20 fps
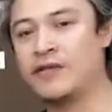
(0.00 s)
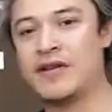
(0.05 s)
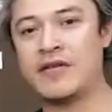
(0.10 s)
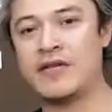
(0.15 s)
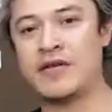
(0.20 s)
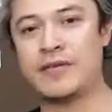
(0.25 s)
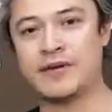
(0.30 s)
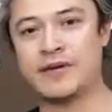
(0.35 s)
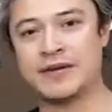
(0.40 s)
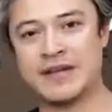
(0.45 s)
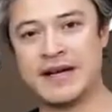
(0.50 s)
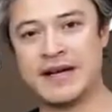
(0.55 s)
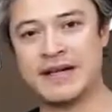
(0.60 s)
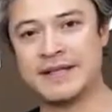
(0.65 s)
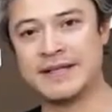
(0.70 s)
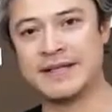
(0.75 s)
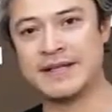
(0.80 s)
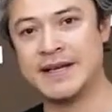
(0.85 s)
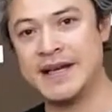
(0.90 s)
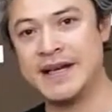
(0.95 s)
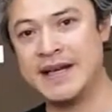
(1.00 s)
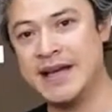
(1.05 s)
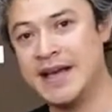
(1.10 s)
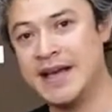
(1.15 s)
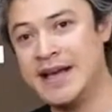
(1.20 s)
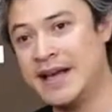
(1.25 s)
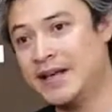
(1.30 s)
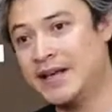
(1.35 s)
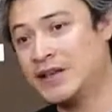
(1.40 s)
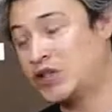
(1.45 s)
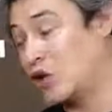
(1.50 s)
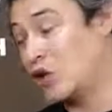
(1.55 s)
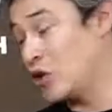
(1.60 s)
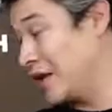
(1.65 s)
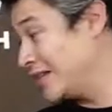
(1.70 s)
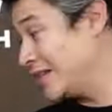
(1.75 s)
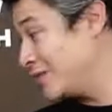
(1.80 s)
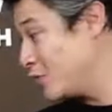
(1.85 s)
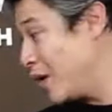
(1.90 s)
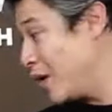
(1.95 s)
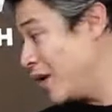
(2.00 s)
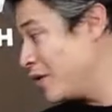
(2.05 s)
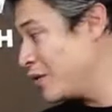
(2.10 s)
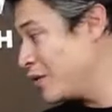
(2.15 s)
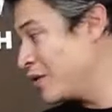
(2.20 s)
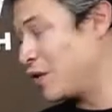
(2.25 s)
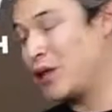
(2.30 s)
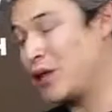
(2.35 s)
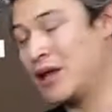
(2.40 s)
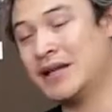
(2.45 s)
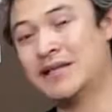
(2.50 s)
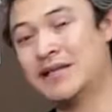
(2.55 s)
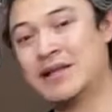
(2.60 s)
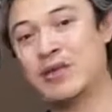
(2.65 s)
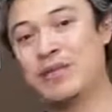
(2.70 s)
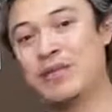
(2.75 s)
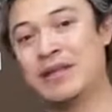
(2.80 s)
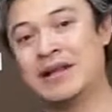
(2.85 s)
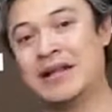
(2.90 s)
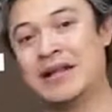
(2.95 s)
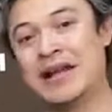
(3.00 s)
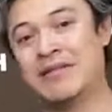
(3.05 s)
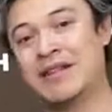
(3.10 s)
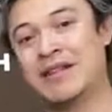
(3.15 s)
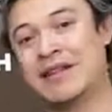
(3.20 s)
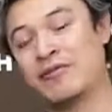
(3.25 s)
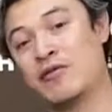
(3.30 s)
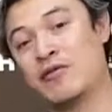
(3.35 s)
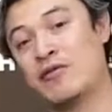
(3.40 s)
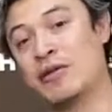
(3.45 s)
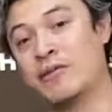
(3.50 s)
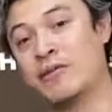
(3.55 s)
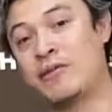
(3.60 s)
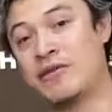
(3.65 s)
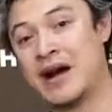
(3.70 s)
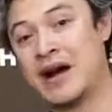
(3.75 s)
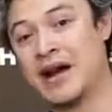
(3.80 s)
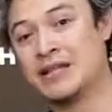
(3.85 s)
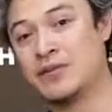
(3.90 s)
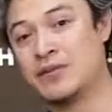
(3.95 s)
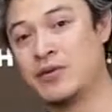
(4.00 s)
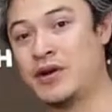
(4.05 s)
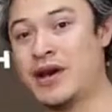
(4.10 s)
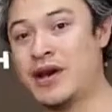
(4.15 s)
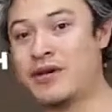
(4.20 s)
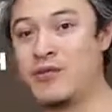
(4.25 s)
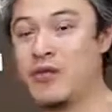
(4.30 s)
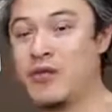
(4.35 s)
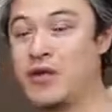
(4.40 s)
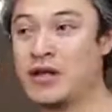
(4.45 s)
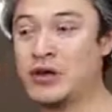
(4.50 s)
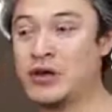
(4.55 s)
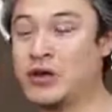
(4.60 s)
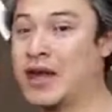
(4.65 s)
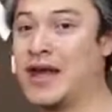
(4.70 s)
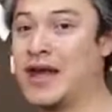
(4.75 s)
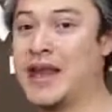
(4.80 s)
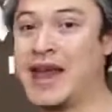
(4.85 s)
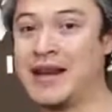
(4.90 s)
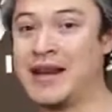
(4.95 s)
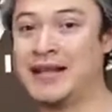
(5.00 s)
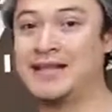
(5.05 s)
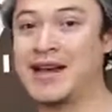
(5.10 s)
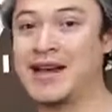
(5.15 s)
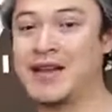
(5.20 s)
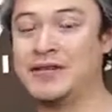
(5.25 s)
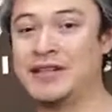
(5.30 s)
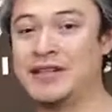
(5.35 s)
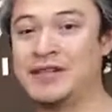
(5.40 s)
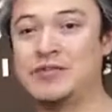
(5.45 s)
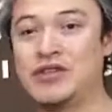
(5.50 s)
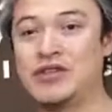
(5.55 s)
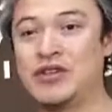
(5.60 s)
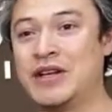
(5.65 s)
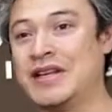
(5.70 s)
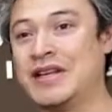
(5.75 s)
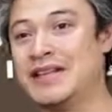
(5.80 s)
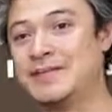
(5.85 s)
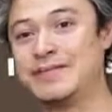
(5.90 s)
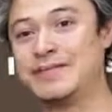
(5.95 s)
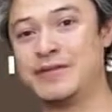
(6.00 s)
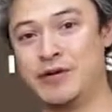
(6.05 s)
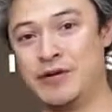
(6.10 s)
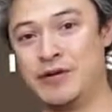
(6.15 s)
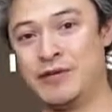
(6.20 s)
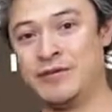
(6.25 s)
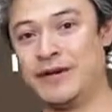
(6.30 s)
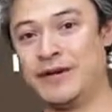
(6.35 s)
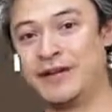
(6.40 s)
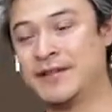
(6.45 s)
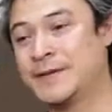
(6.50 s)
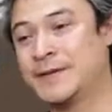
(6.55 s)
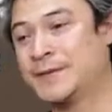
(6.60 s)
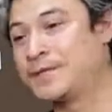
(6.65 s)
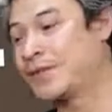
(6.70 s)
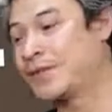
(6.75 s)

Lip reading: and very precise. So that's one of the things that we believe that for the price point and what you can get inside of this machine is perfect.